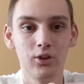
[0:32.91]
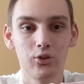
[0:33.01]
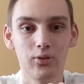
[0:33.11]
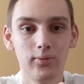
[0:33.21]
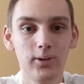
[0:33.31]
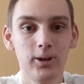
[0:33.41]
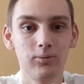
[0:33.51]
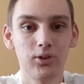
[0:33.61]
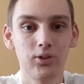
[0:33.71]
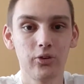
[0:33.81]
So if you
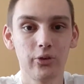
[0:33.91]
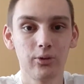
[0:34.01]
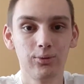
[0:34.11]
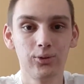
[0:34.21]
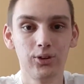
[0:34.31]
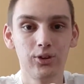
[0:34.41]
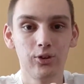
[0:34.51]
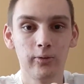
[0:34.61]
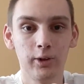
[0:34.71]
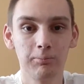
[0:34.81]
have kids that are really
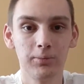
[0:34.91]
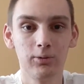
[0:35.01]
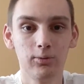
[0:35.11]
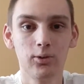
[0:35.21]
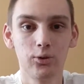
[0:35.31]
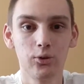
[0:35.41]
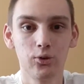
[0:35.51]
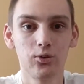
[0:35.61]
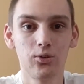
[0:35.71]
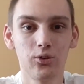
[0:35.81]
into like big roller
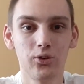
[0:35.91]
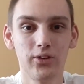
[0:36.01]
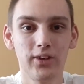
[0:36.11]
coasters,